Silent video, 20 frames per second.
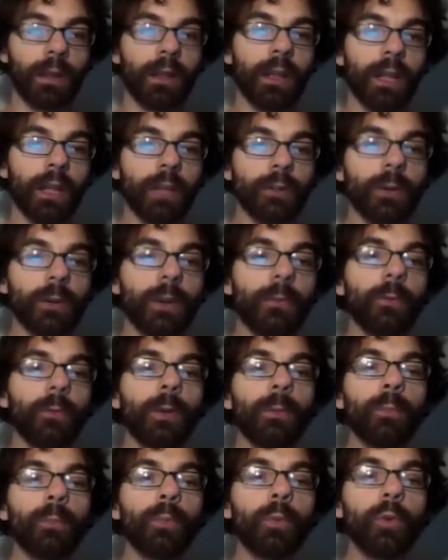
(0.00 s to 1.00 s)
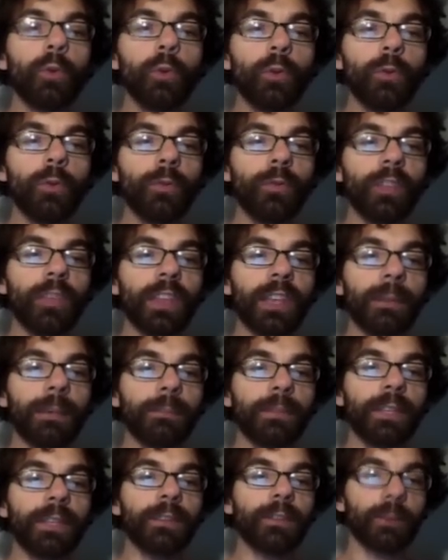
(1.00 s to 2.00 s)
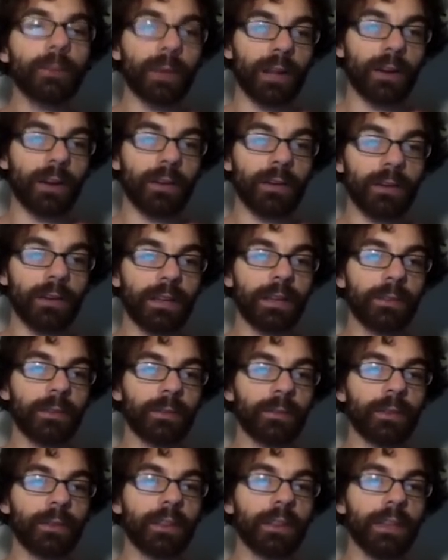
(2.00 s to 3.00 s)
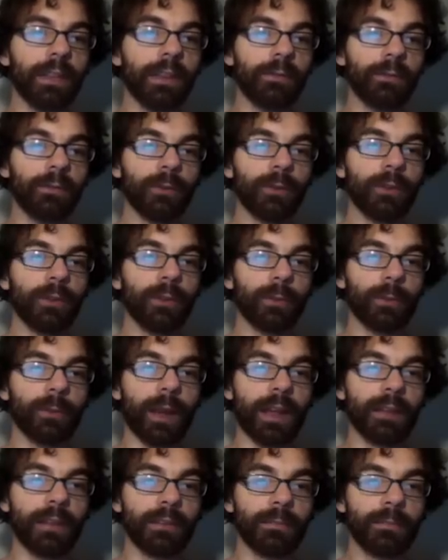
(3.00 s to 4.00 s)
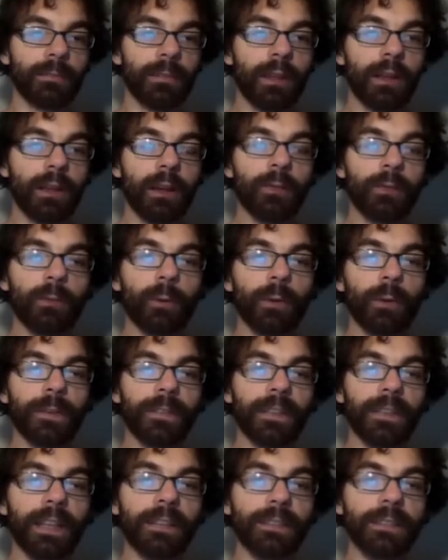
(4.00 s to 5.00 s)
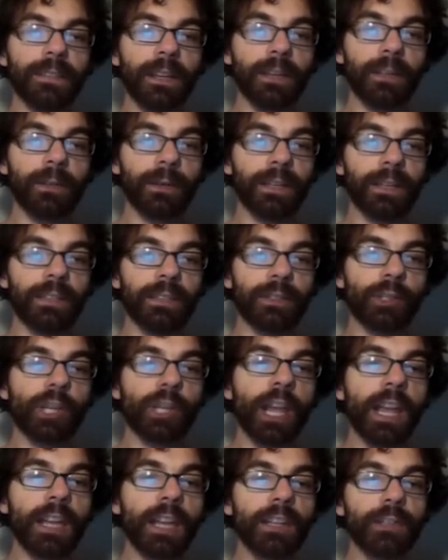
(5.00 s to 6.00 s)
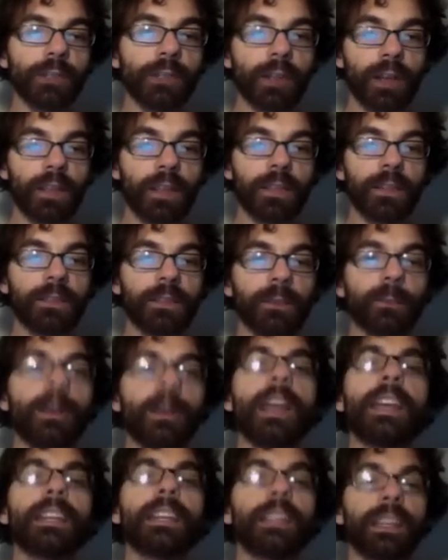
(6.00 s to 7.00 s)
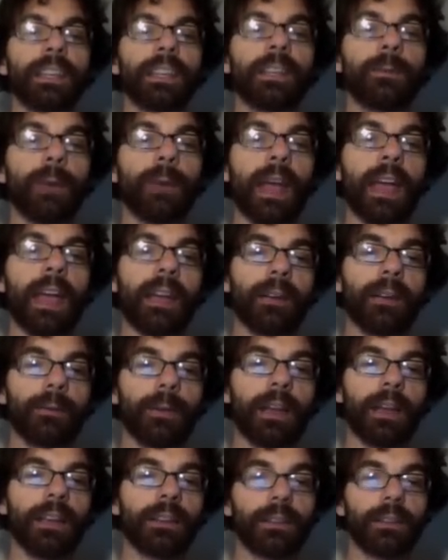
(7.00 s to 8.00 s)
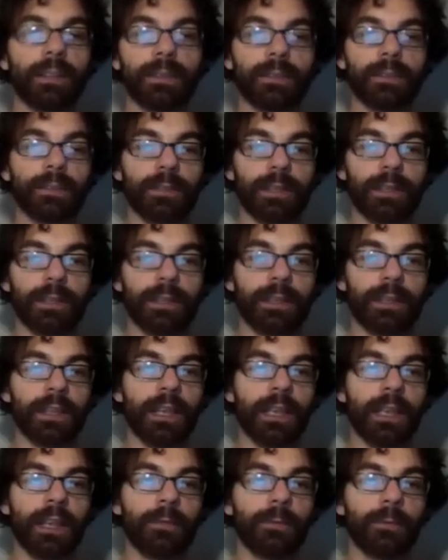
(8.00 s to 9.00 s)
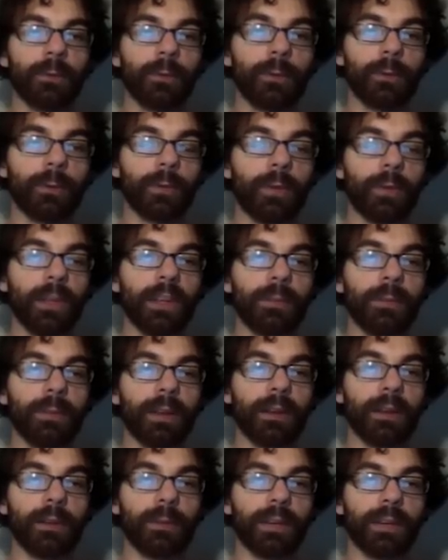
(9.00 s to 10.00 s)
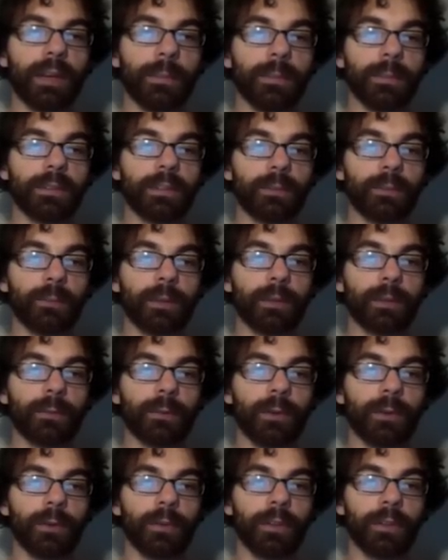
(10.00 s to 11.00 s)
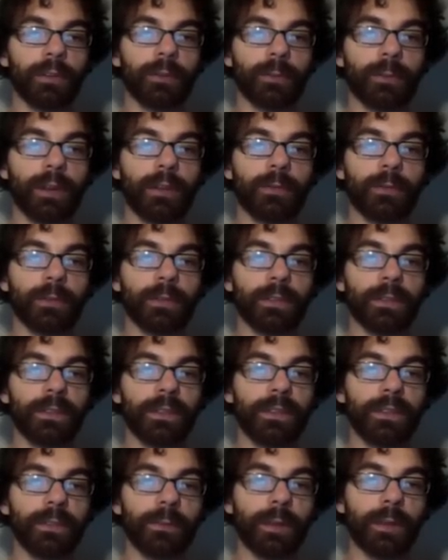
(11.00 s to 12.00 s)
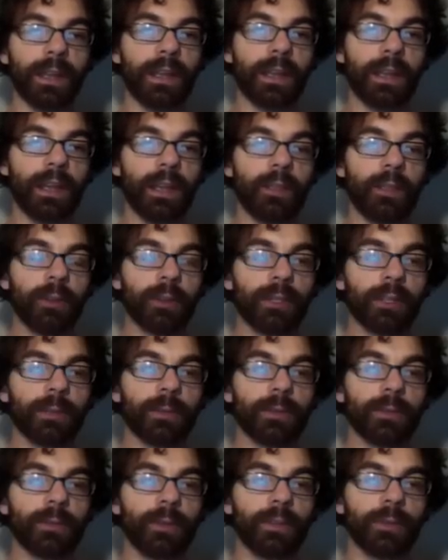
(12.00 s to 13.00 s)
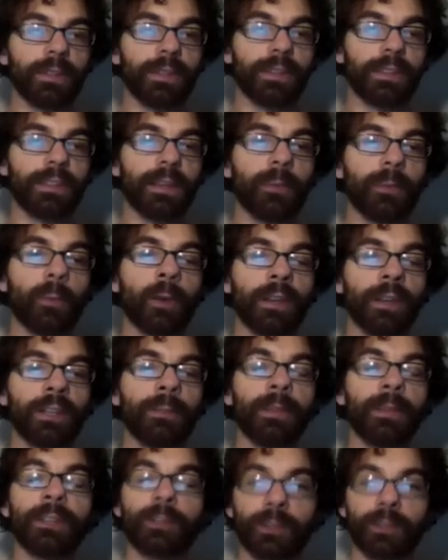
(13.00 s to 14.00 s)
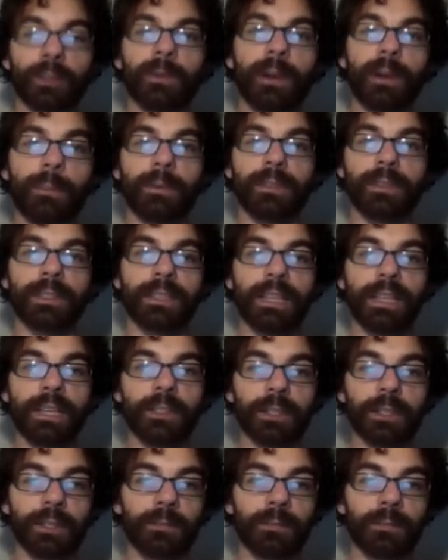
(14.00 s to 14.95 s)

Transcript: So if we move the empty square either to the left or to the right, of course, that's not going to change this array in any way, right? Because if you think about what happens as we unroll this array versus this array, they're going to result in the same one-dimensional representation.